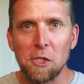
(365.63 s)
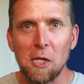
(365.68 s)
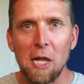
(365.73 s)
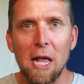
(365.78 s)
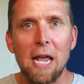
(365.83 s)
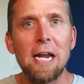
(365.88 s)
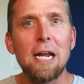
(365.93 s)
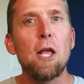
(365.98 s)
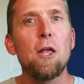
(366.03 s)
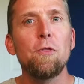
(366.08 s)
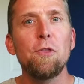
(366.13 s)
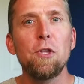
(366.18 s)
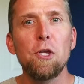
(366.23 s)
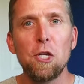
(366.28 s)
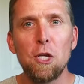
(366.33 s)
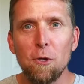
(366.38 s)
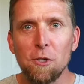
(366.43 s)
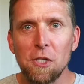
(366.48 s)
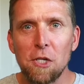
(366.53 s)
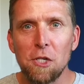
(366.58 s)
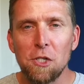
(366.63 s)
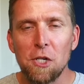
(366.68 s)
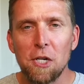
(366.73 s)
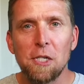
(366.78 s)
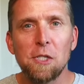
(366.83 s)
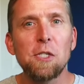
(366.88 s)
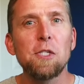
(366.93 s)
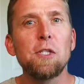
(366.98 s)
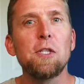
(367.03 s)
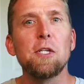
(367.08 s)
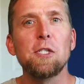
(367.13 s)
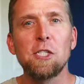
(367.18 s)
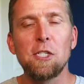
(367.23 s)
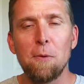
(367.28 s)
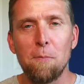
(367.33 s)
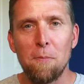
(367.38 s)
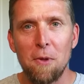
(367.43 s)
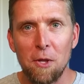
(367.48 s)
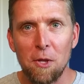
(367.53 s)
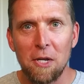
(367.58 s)
like, the usages, the
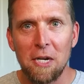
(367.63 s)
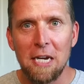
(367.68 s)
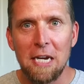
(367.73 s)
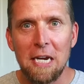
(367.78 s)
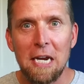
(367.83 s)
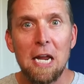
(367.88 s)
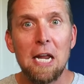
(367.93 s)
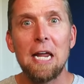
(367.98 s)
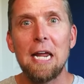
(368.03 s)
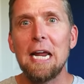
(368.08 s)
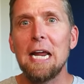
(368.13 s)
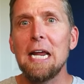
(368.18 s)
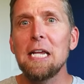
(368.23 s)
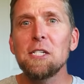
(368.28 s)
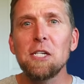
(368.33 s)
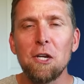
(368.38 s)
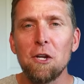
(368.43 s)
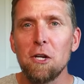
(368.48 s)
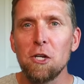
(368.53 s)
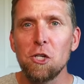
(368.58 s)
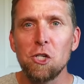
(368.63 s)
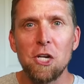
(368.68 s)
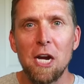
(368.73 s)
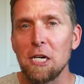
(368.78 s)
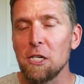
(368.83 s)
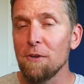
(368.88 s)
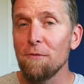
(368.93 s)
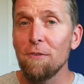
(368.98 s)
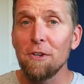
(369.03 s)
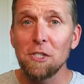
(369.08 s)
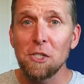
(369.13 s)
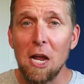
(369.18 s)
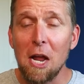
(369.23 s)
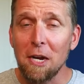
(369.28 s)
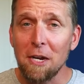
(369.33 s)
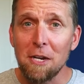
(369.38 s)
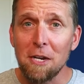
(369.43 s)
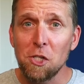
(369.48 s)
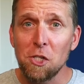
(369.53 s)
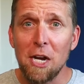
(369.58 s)
stability. Is it gonna change? If it's not
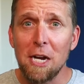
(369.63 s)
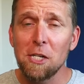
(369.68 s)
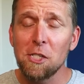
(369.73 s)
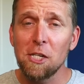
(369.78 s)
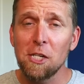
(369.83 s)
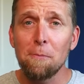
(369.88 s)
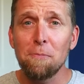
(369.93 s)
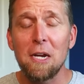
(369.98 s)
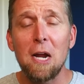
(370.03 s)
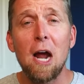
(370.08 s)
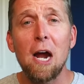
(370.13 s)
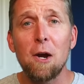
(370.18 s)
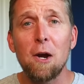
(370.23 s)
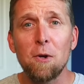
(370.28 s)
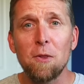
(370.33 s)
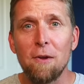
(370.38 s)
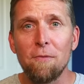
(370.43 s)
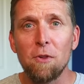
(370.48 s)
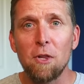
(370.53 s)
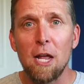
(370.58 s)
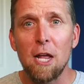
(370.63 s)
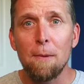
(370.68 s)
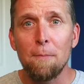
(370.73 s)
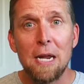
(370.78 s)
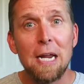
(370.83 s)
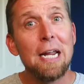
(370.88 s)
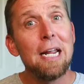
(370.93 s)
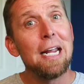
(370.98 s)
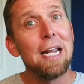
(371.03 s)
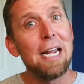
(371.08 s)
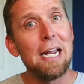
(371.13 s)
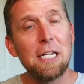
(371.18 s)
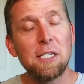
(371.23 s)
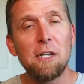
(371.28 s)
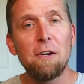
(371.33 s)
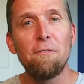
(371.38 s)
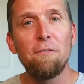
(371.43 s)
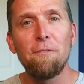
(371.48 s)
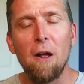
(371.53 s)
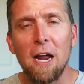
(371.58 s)
gonna change something higher level up, is
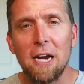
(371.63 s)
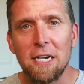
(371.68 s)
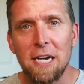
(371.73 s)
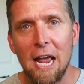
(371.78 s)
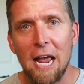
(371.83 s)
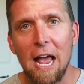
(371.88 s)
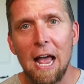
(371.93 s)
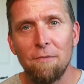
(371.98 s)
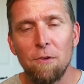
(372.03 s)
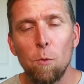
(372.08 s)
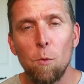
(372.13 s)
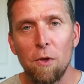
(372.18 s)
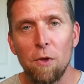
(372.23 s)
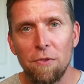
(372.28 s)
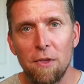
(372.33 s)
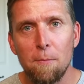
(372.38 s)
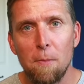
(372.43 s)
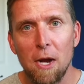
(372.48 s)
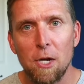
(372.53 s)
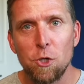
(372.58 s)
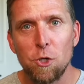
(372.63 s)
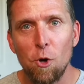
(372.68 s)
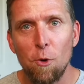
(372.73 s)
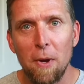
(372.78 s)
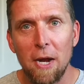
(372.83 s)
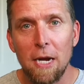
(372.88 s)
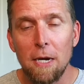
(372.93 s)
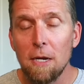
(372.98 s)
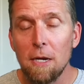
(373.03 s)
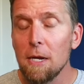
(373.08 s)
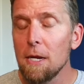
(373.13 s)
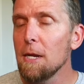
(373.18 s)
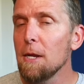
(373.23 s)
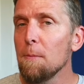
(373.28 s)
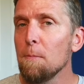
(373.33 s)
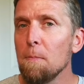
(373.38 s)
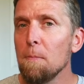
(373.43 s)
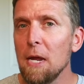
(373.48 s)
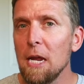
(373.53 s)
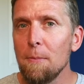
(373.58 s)
it fine to have it within my domain?
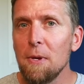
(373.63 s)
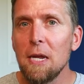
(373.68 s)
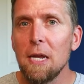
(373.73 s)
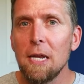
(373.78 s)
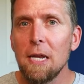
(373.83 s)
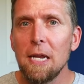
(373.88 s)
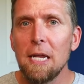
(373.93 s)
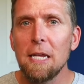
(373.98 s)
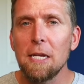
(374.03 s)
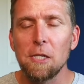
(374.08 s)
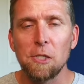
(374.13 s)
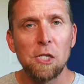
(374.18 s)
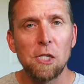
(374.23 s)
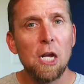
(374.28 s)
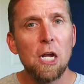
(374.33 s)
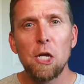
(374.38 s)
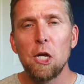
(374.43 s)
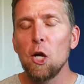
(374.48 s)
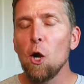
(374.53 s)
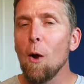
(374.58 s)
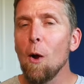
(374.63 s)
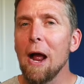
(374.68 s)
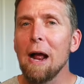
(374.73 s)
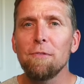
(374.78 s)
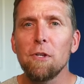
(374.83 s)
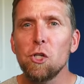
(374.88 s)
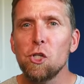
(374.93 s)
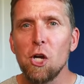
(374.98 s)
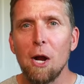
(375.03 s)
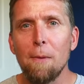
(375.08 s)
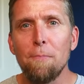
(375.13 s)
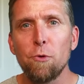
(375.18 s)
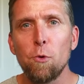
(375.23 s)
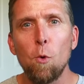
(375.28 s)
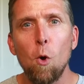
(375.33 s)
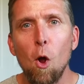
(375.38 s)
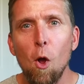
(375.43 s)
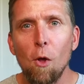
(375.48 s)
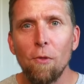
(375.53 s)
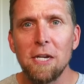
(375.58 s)
Maybe it is. You don't have to jump
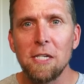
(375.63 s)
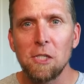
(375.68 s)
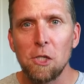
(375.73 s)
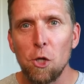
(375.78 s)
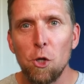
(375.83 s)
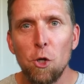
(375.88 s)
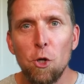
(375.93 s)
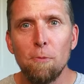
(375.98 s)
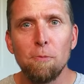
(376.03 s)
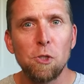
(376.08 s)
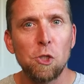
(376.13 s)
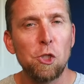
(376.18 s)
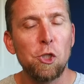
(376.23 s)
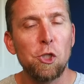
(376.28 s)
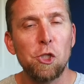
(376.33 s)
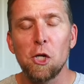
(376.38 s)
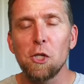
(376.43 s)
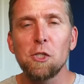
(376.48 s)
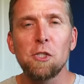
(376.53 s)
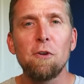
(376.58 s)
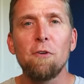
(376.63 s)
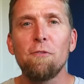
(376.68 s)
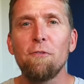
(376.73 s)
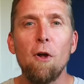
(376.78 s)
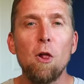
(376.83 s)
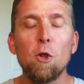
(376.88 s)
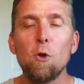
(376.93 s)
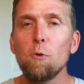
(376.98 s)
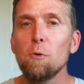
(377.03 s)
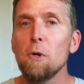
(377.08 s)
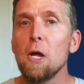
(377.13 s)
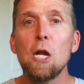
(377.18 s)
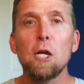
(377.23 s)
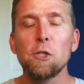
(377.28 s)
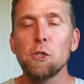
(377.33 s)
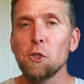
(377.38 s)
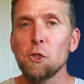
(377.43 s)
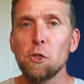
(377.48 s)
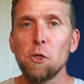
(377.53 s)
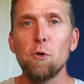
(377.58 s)
through all these hoops just to follow
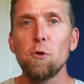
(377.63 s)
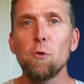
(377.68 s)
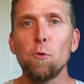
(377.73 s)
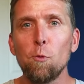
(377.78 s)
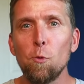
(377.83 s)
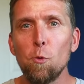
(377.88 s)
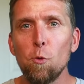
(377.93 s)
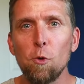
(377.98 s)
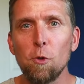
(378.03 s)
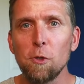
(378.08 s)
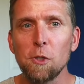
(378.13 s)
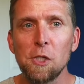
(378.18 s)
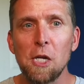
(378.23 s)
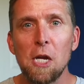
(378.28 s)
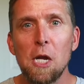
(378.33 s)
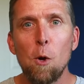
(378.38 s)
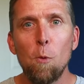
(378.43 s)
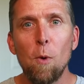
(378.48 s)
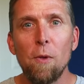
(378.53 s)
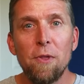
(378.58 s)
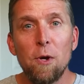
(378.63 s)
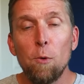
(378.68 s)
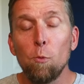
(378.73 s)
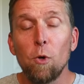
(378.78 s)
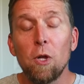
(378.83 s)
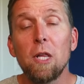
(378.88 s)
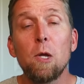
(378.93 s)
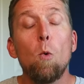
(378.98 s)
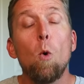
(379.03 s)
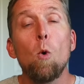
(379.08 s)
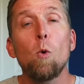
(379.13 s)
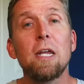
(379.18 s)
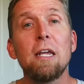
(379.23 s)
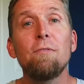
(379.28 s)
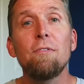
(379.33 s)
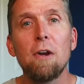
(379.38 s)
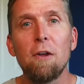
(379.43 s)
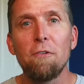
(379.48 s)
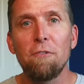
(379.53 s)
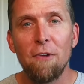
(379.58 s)
certain rules when they really won't
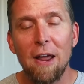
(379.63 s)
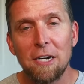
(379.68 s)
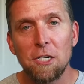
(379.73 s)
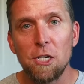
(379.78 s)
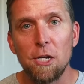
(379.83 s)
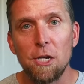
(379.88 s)
even affect